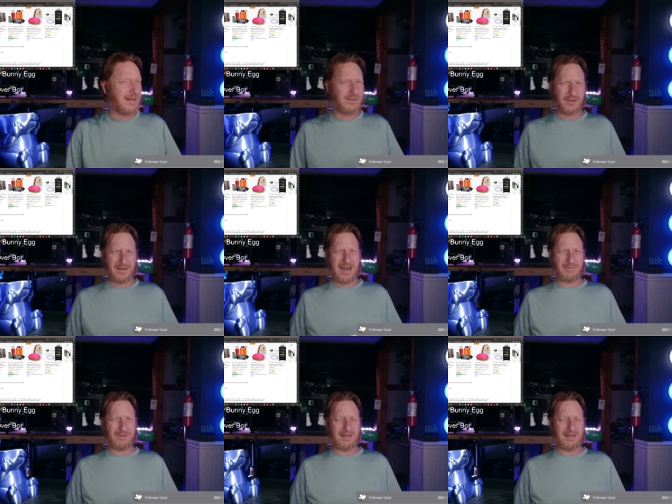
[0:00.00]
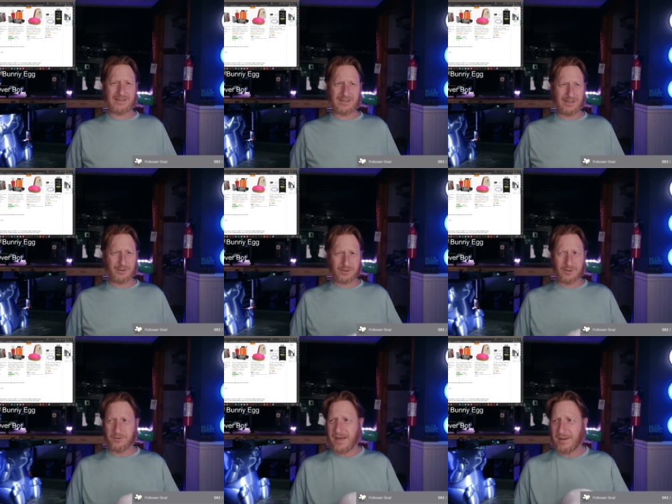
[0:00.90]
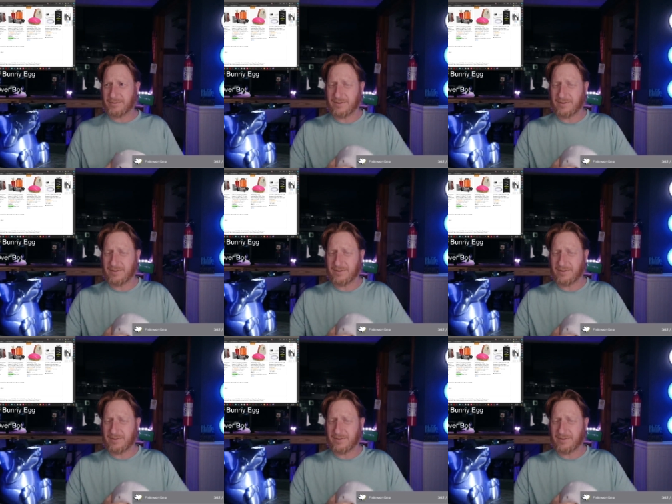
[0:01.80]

took a nap today. Actually, I took 2 naps.